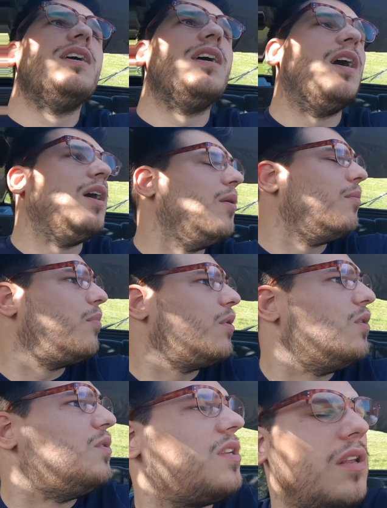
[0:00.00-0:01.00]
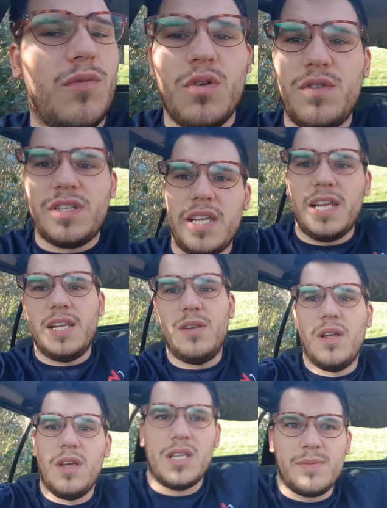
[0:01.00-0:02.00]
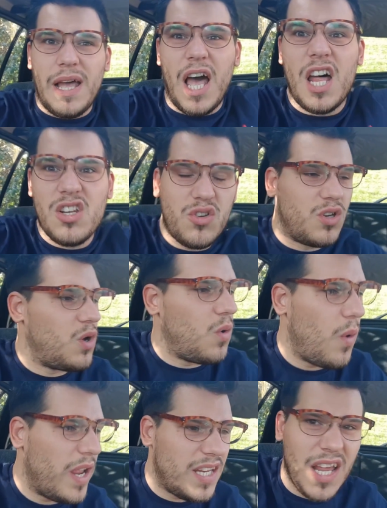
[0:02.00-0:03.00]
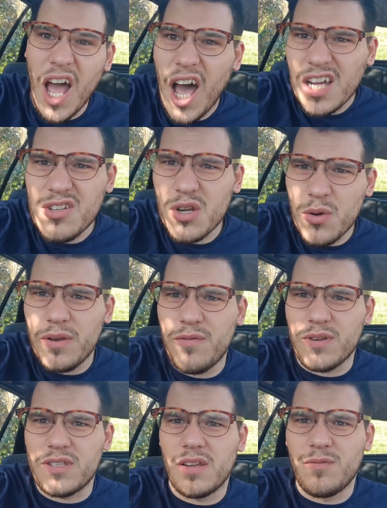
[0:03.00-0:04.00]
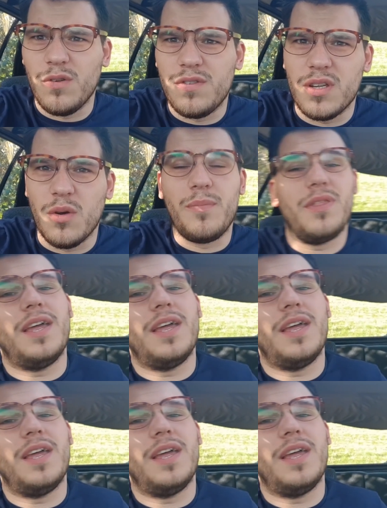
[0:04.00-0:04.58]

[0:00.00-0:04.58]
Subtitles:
put a new sunroof seal in, about 100 quid. 100 quid for a sunroof seal, but